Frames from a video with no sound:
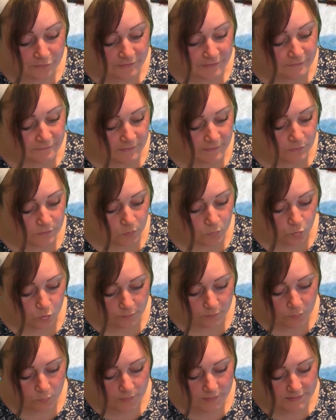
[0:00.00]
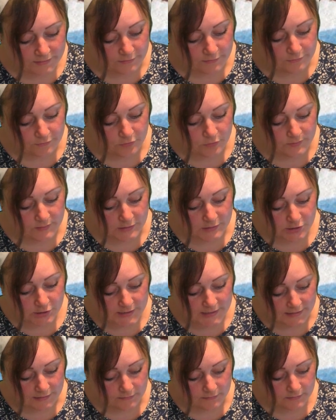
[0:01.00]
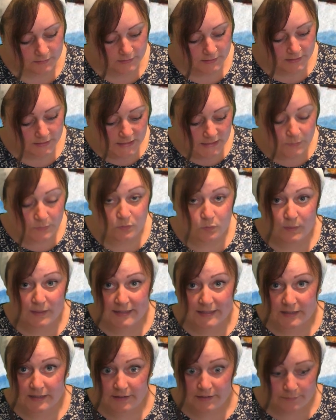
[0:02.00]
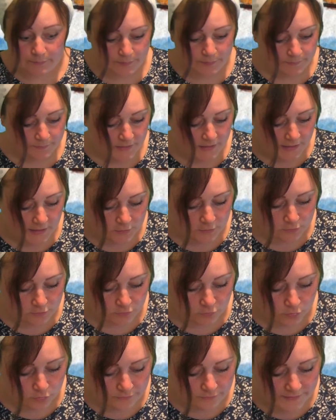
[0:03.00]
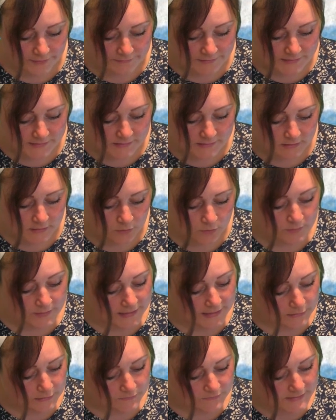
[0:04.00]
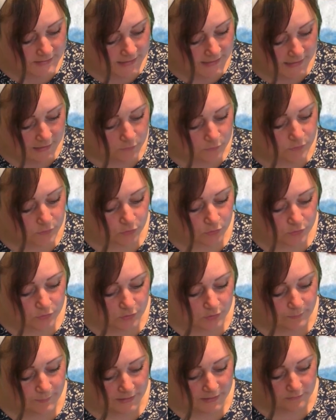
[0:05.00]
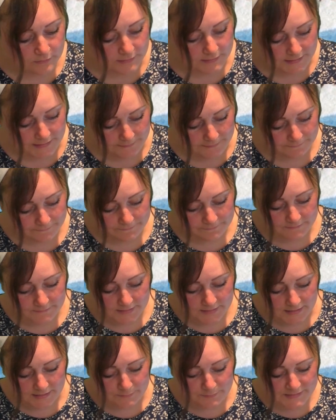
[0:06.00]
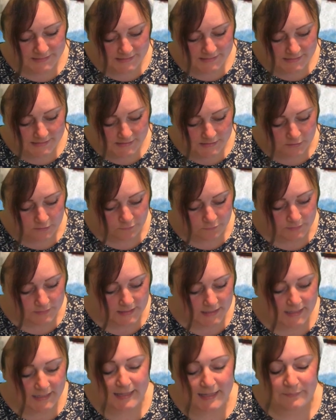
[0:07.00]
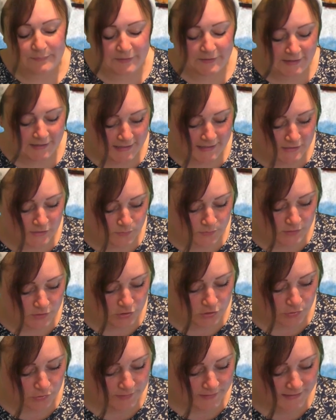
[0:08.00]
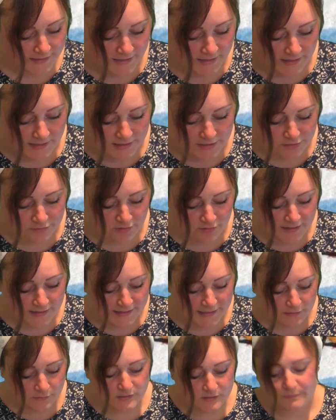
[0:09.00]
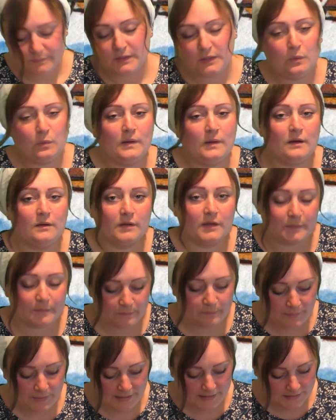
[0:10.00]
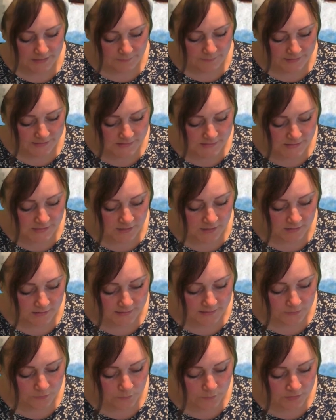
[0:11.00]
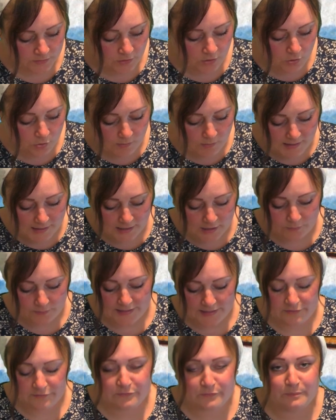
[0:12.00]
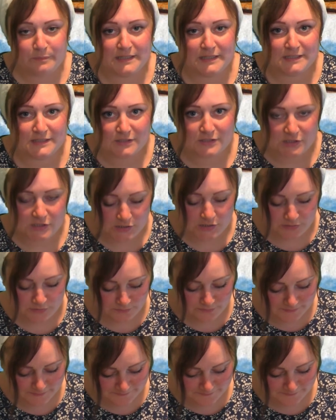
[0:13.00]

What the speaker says: felt the warmer weather through his shell, he would wake up and crawl very slowly out of his house onto the balcony, and Mrs. Silver would clap her hands with joy and cry out, "Welcome back, my darling one! Oh, how I have missed you!"